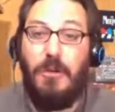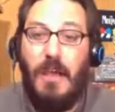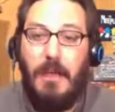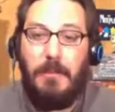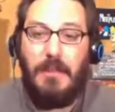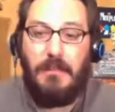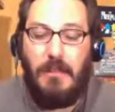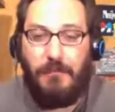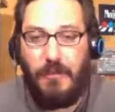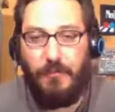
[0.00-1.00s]
I mean,
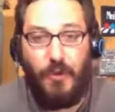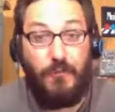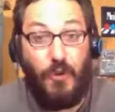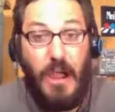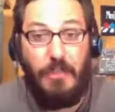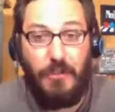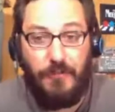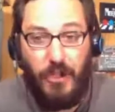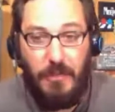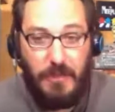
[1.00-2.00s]
for either of you.
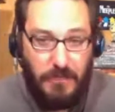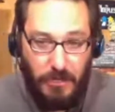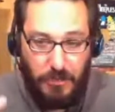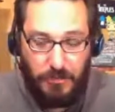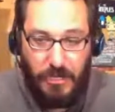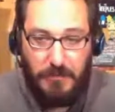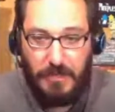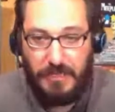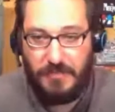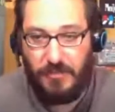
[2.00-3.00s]
I mean, you were talking about getting
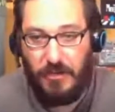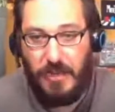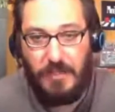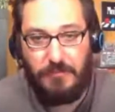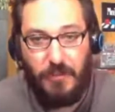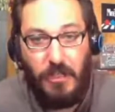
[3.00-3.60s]
started, Asdruval.